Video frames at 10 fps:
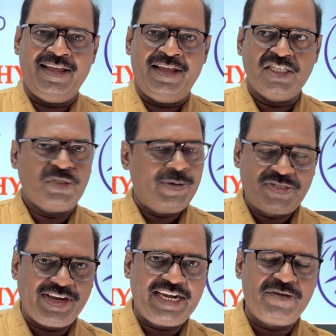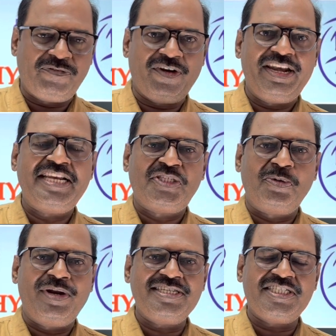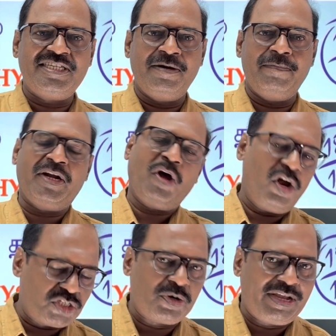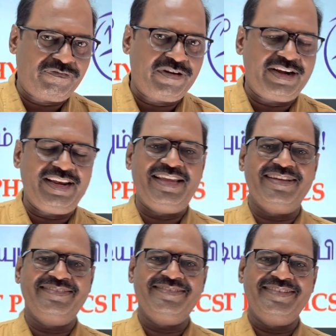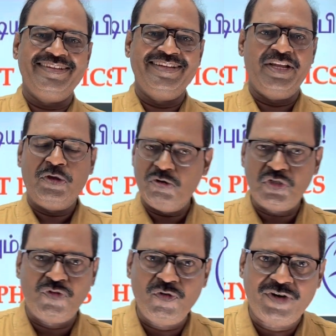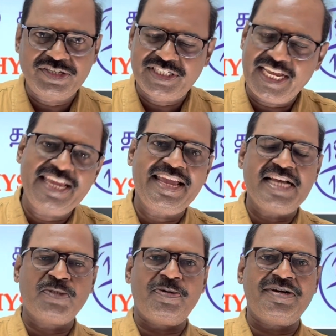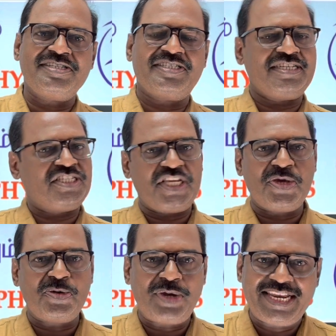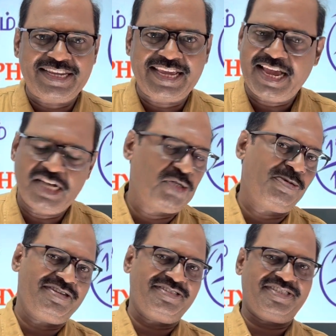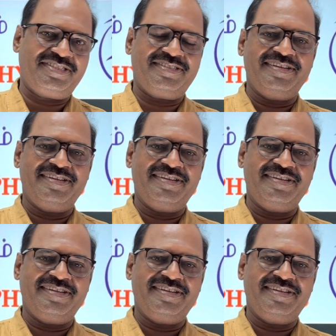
specifically for NEET students, but also definitely useful for JEE aspirants and CUET aspirants.